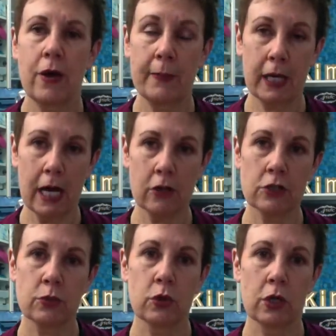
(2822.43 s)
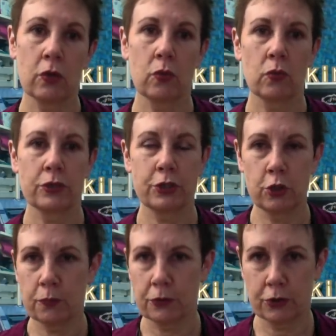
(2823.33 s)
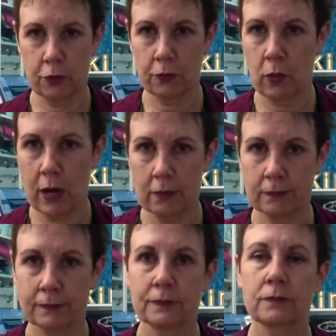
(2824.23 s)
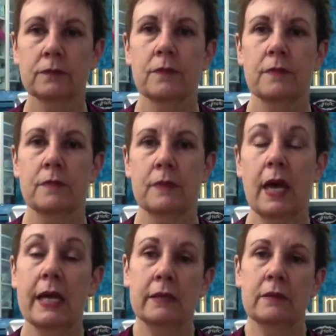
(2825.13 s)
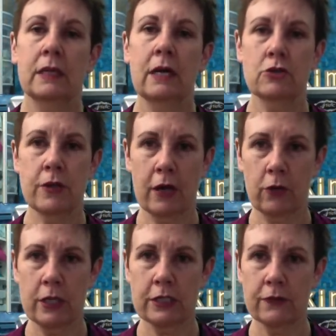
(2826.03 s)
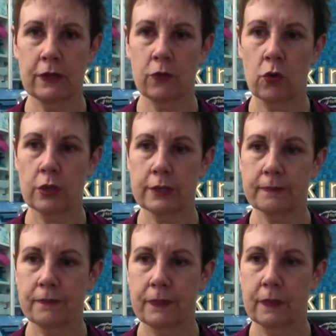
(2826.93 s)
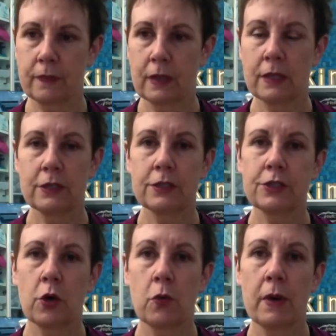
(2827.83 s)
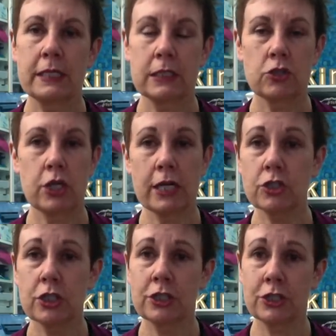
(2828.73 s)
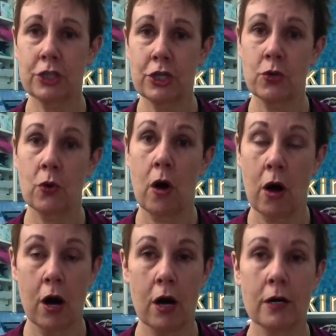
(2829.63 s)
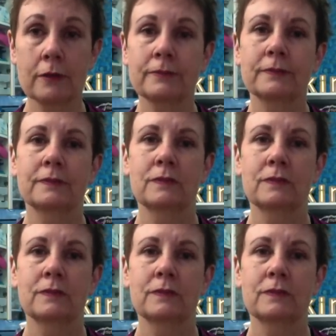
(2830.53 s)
fabric cutters work super, super well and allows you that creativity, of course. So my suggestions to you are,